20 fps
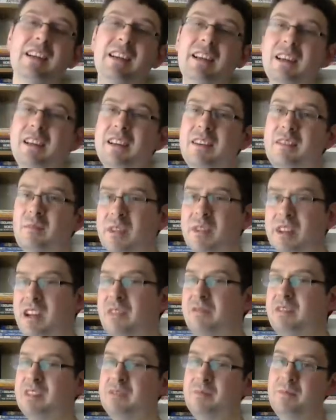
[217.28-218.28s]
but the others
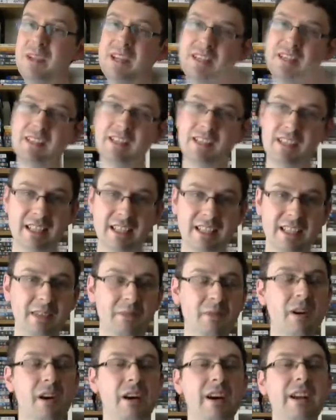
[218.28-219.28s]
have been
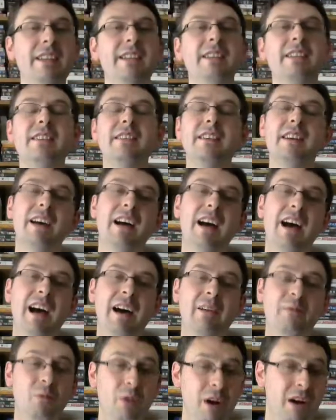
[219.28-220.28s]
citywide and
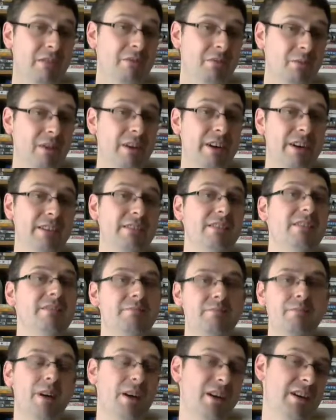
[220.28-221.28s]
worldwide
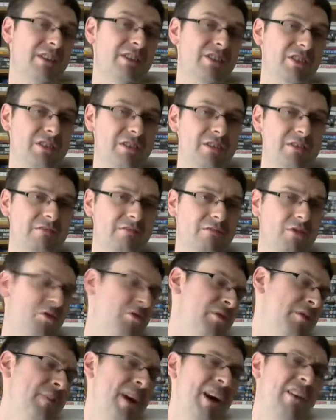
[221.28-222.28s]
Purges, or
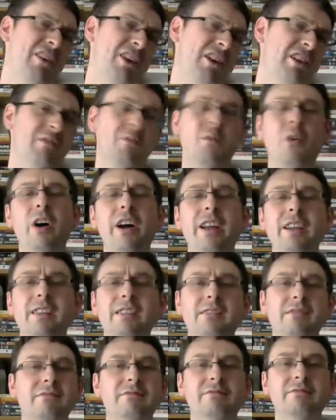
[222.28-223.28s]
American-wide,
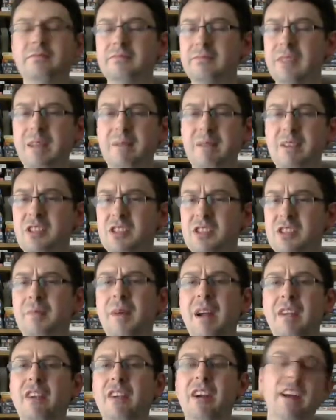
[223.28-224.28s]
maybe just
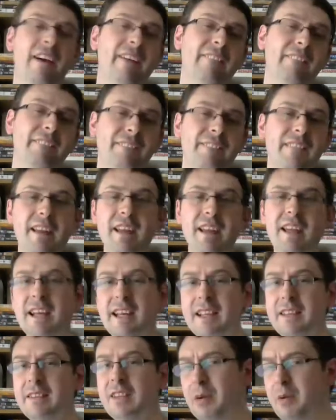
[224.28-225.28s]
America.
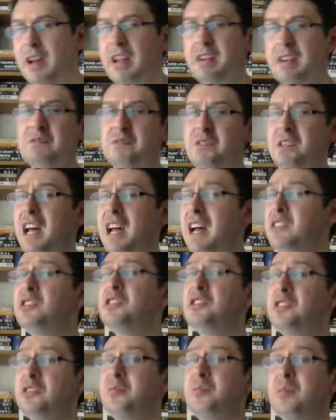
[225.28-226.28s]
No one else is that
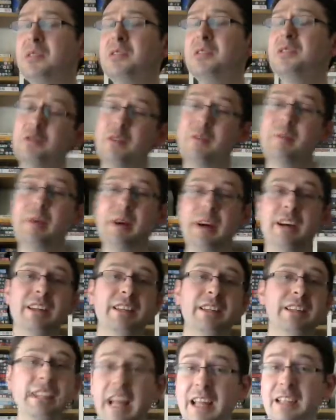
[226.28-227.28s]
stupid to do a Purge,
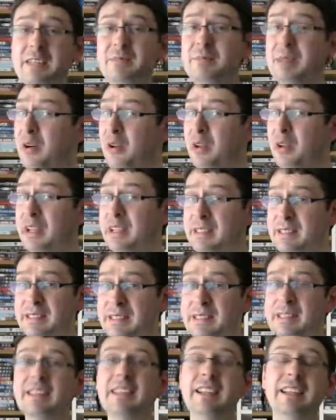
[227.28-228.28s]
let's be honest.
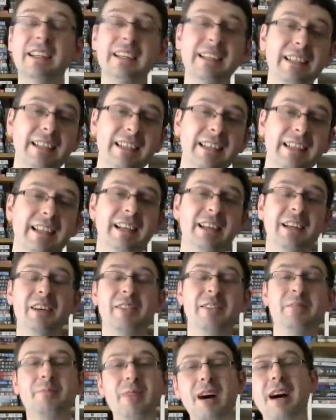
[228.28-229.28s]
But